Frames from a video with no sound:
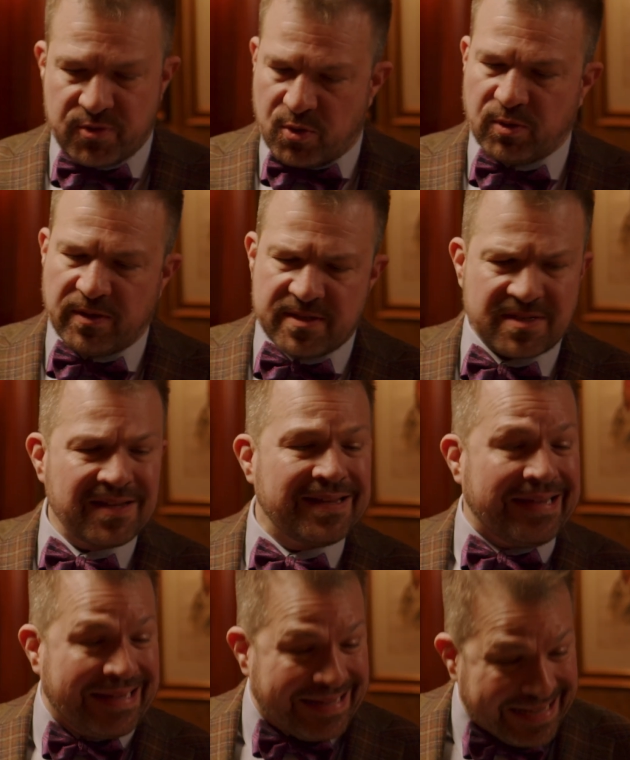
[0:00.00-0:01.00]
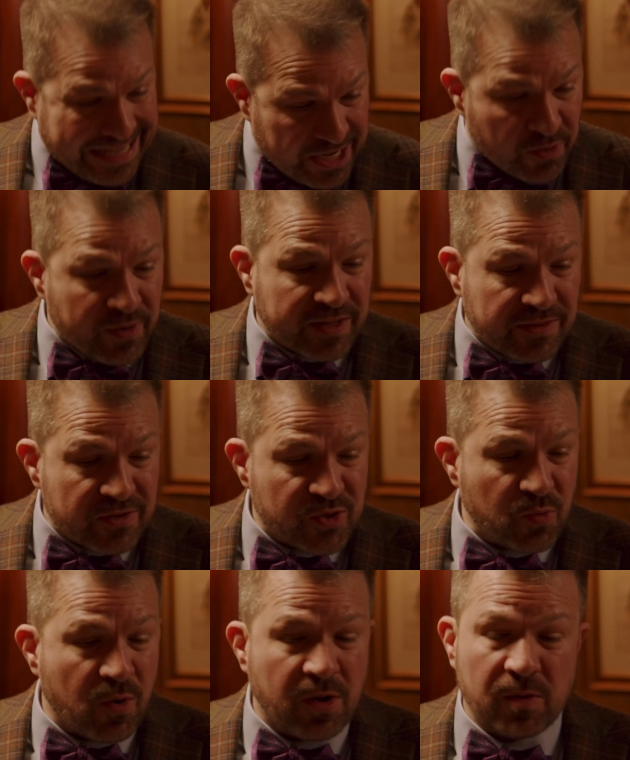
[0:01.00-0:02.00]
journalist, hearing that
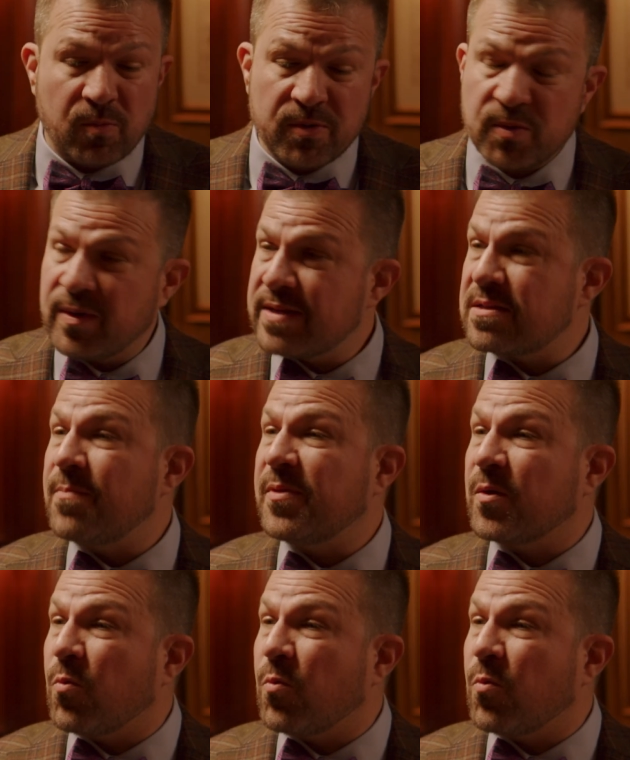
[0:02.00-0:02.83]
you all were doing something